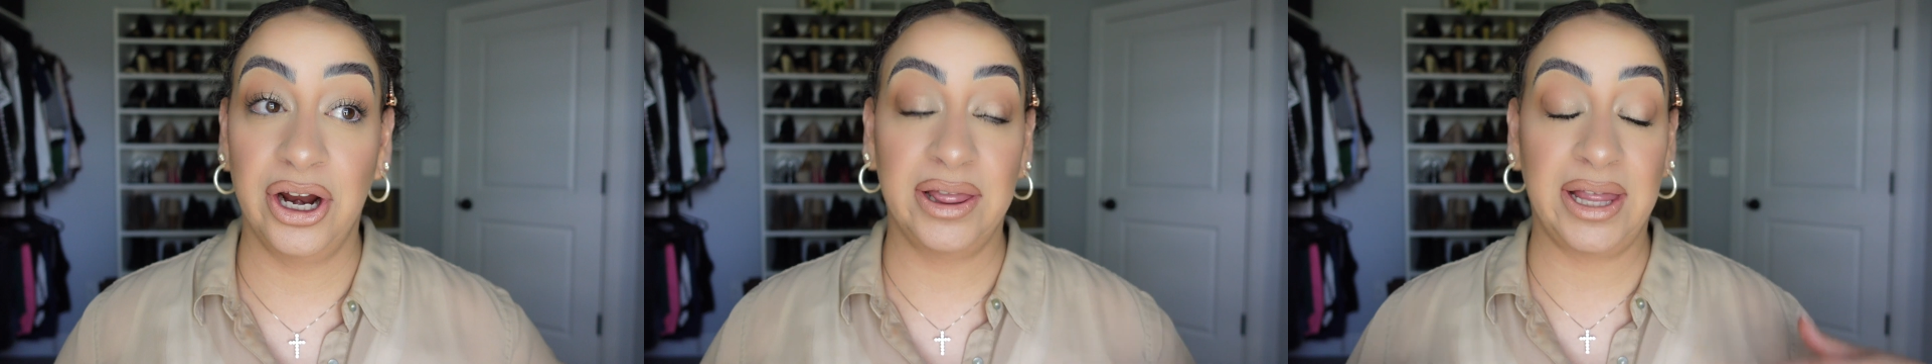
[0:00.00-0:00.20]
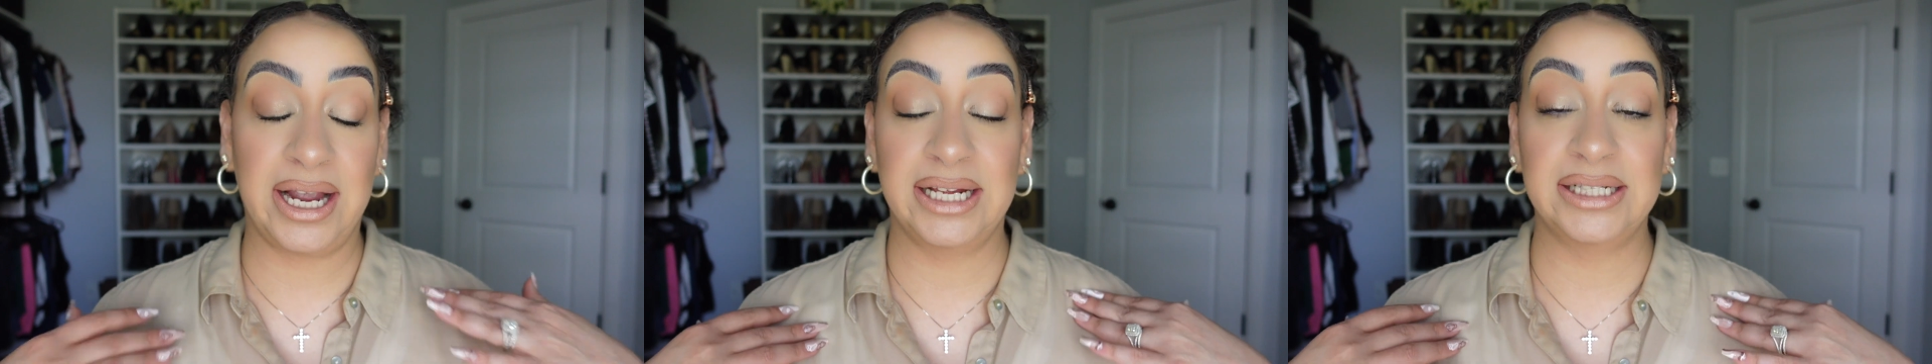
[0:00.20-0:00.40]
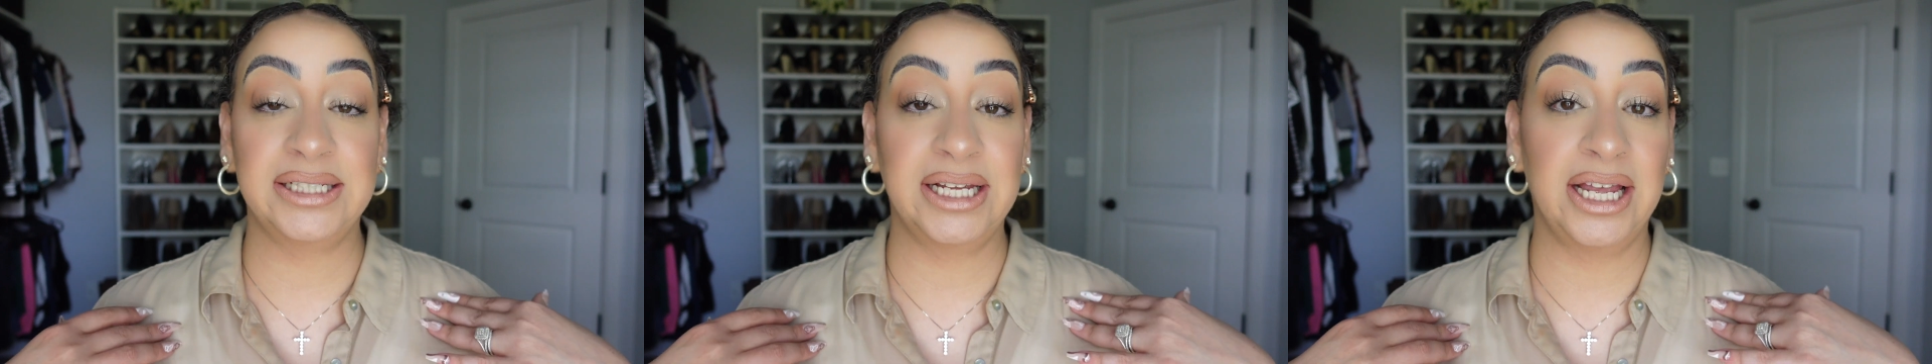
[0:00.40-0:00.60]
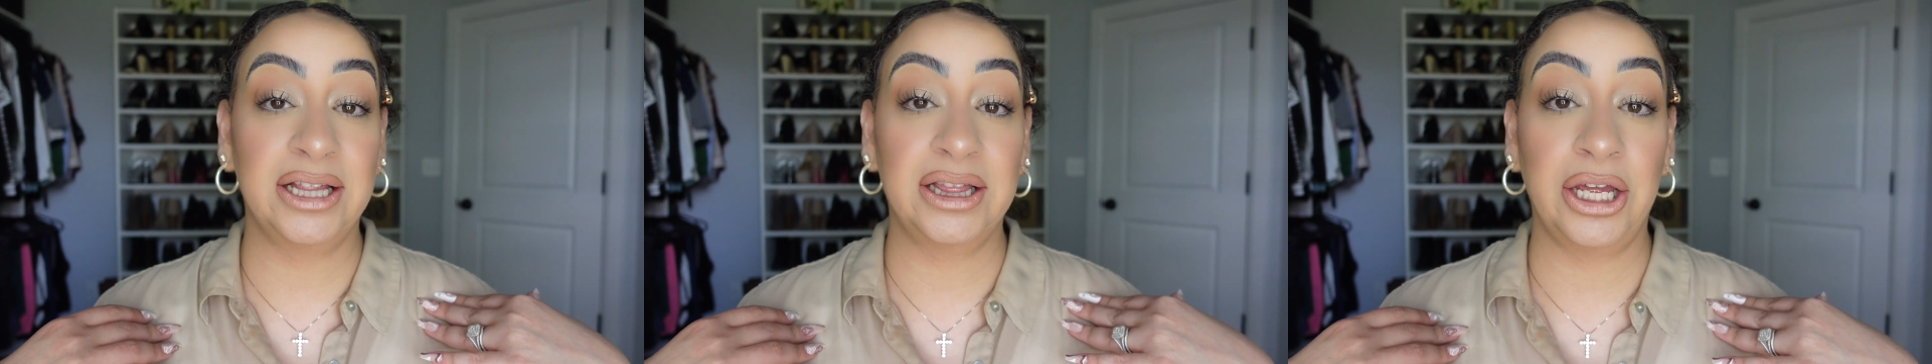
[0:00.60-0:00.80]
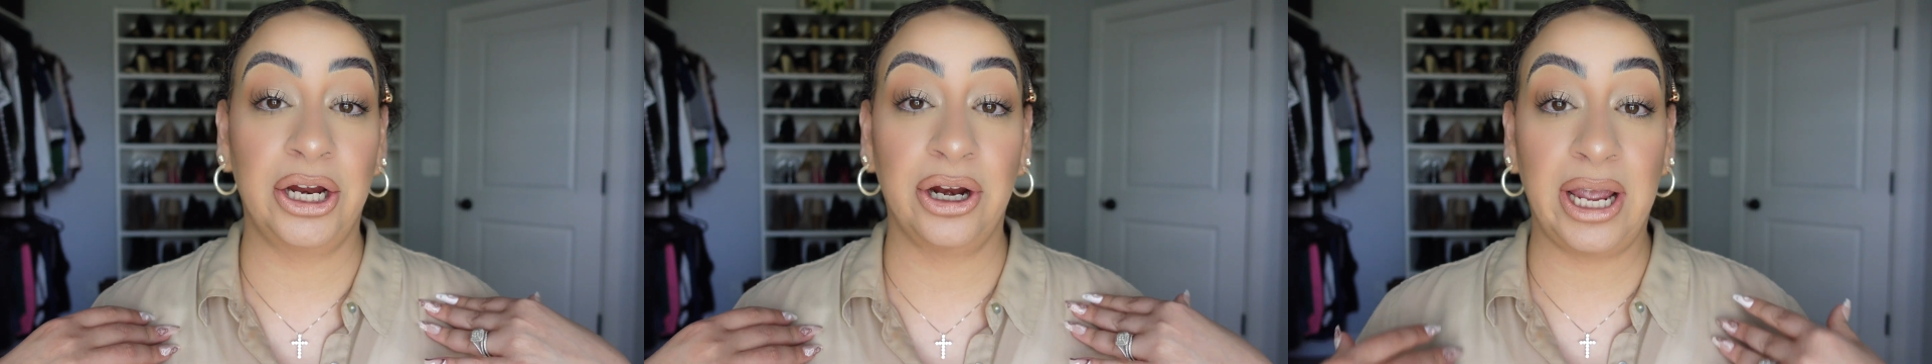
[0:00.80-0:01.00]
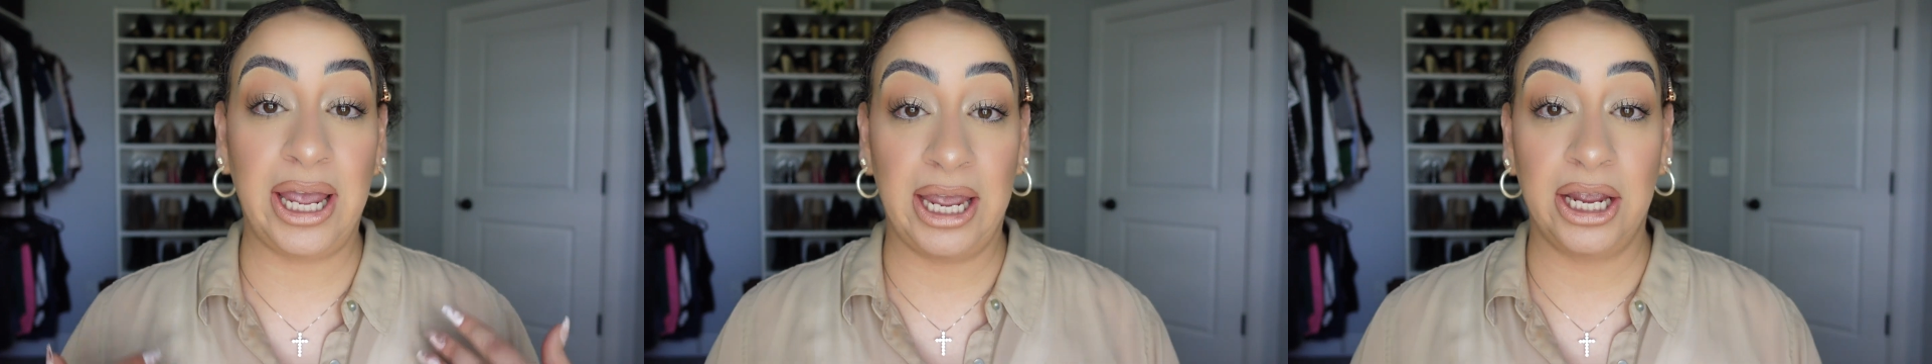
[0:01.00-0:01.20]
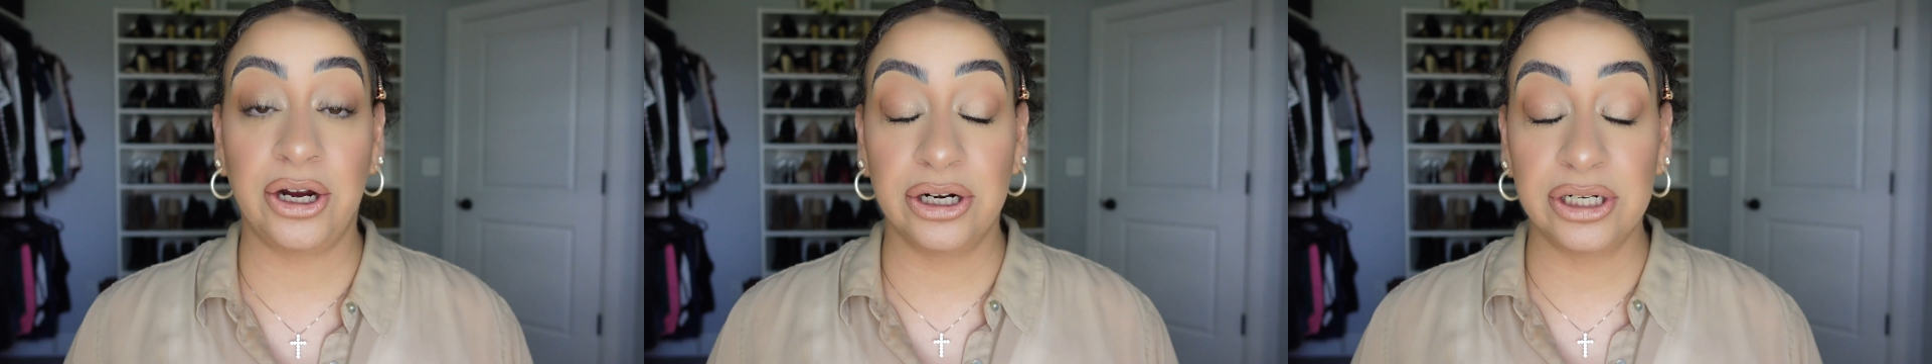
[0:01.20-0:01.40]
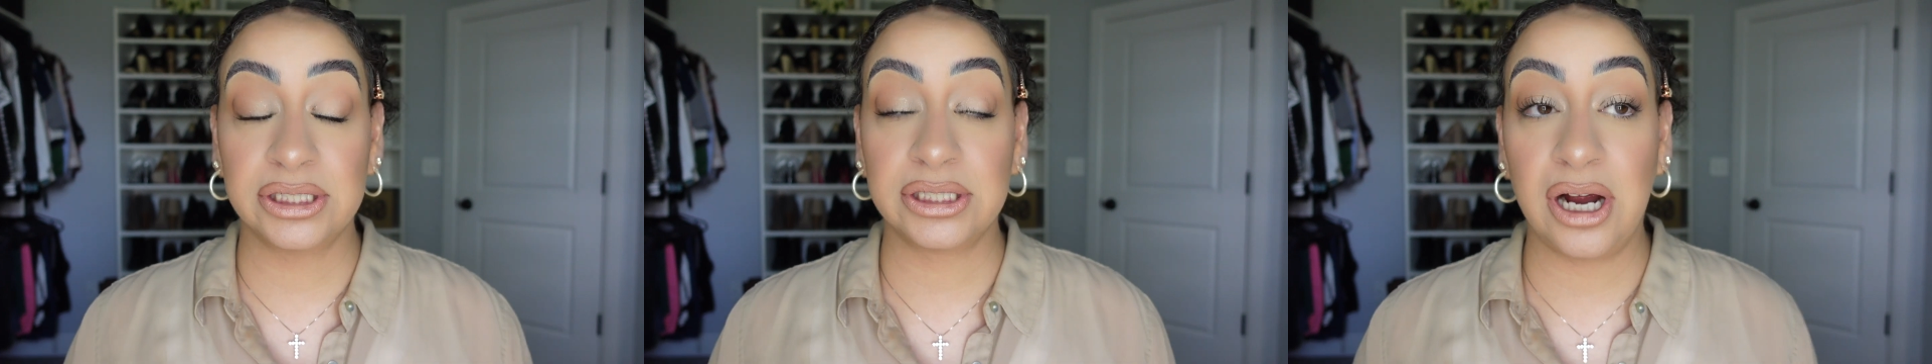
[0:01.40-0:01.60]
And like I said, they're
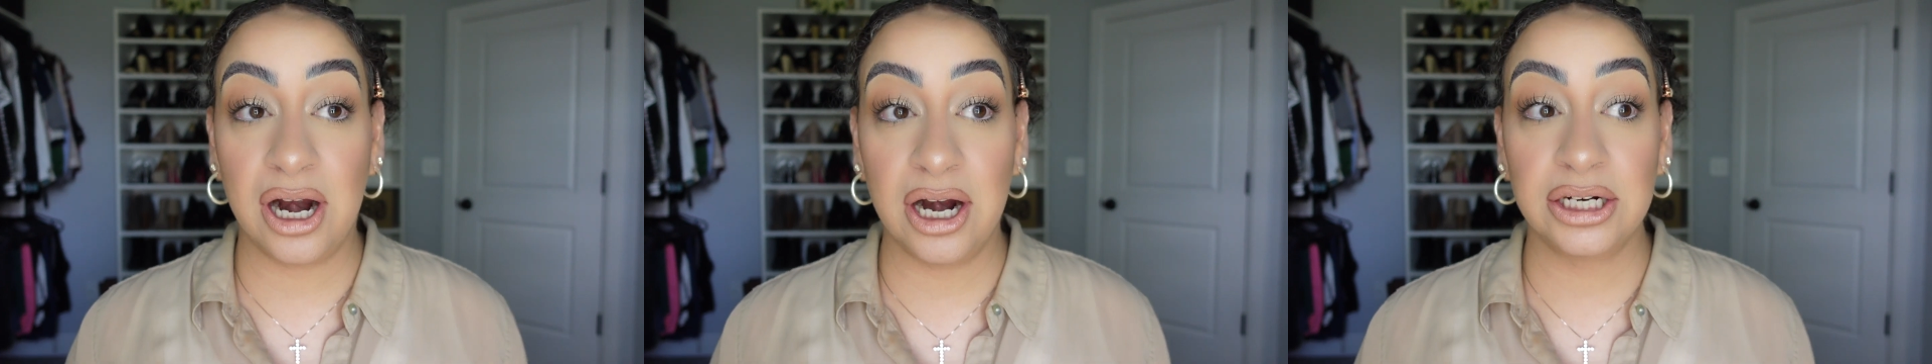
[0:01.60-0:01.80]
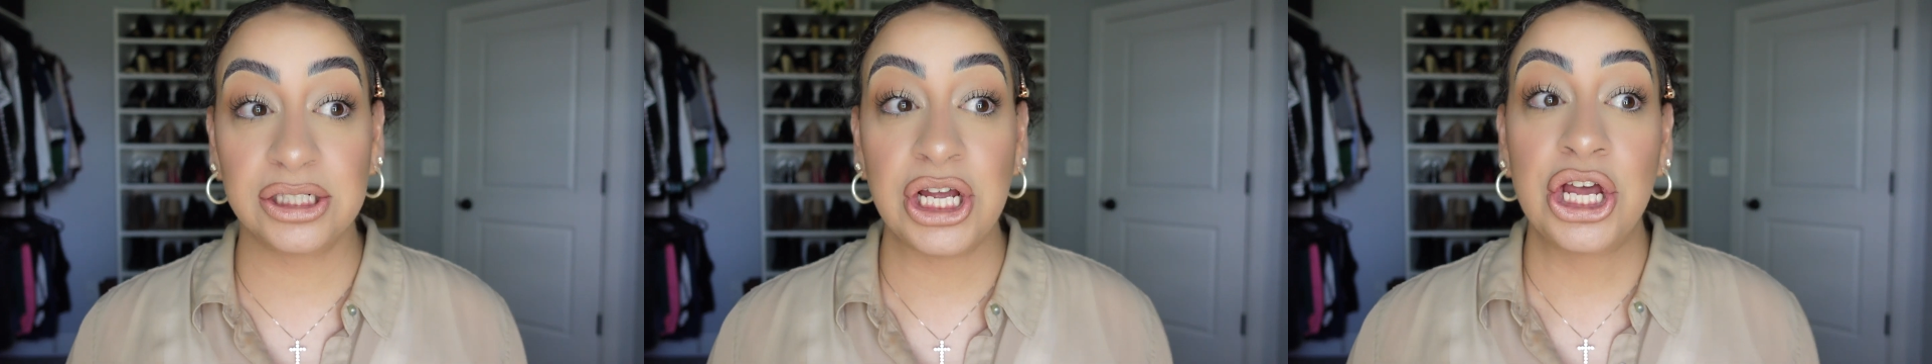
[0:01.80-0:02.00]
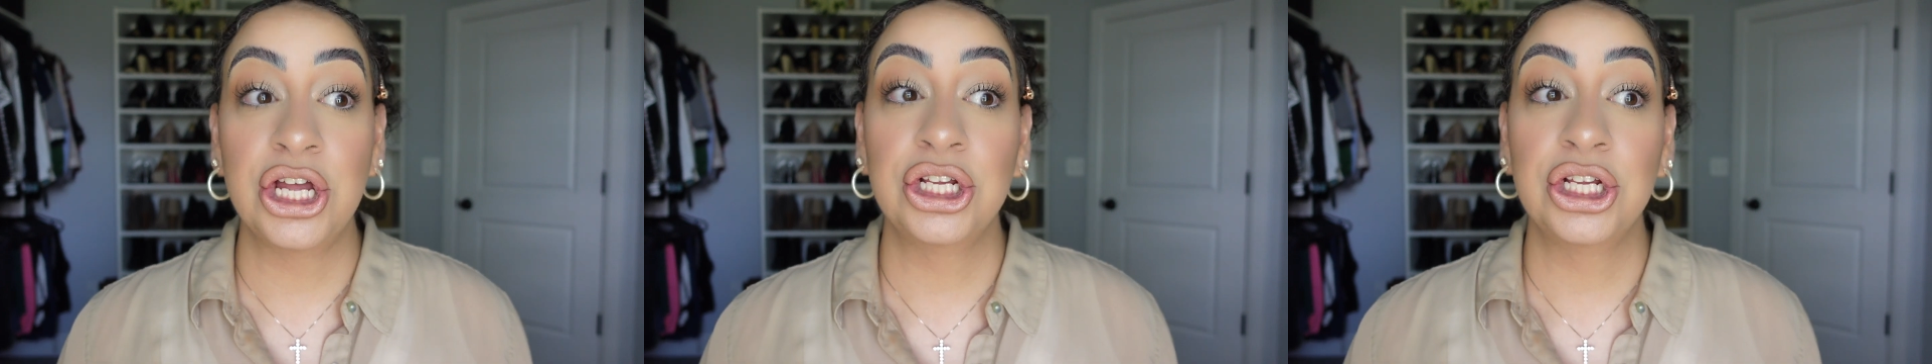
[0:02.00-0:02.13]
anchor scars.